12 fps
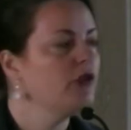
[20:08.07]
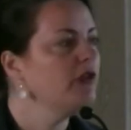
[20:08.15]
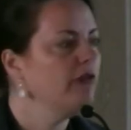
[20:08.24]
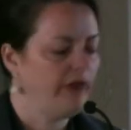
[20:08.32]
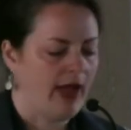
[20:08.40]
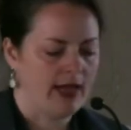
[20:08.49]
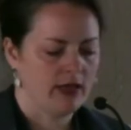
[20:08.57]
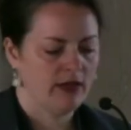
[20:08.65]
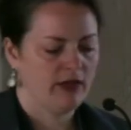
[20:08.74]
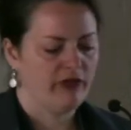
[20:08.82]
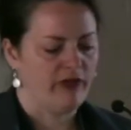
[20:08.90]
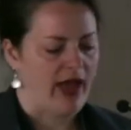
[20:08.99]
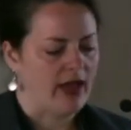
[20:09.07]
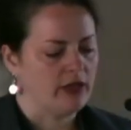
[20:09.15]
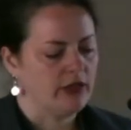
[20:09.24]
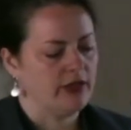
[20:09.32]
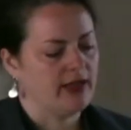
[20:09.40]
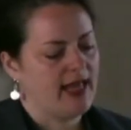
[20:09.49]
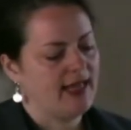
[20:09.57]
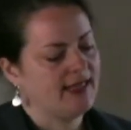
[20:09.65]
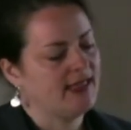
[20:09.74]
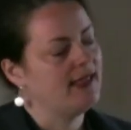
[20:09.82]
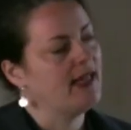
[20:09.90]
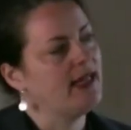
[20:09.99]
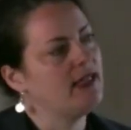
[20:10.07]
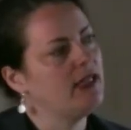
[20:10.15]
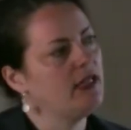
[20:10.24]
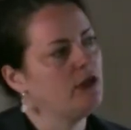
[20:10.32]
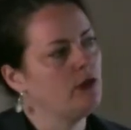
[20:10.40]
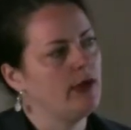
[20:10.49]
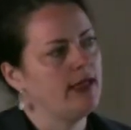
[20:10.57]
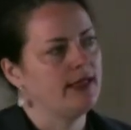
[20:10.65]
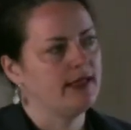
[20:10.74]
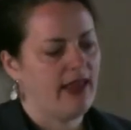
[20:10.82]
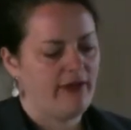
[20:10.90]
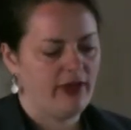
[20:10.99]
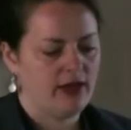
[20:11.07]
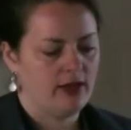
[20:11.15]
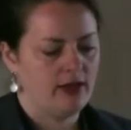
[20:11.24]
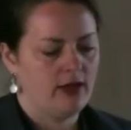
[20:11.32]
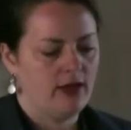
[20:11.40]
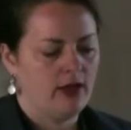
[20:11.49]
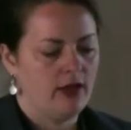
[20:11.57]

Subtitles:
She finally filed her case in 1927,